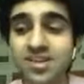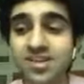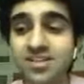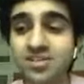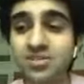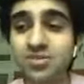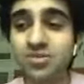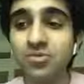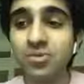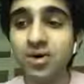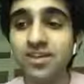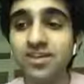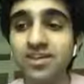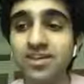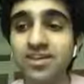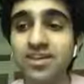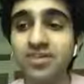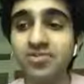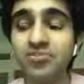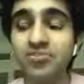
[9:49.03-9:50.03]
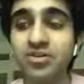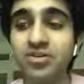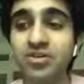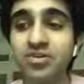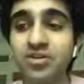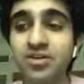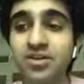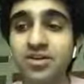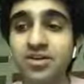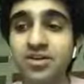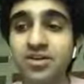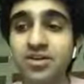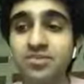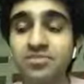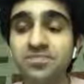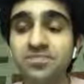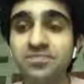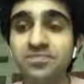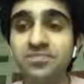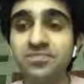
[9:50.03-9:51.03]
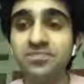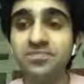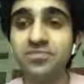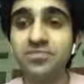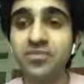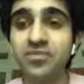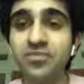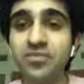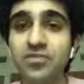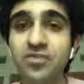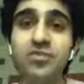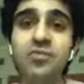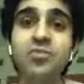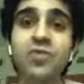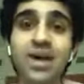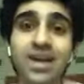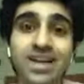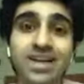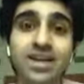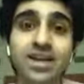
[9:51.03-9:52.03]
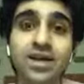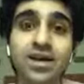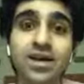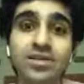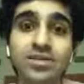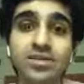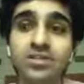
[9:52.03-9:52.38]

So one thing I've been doing for a while now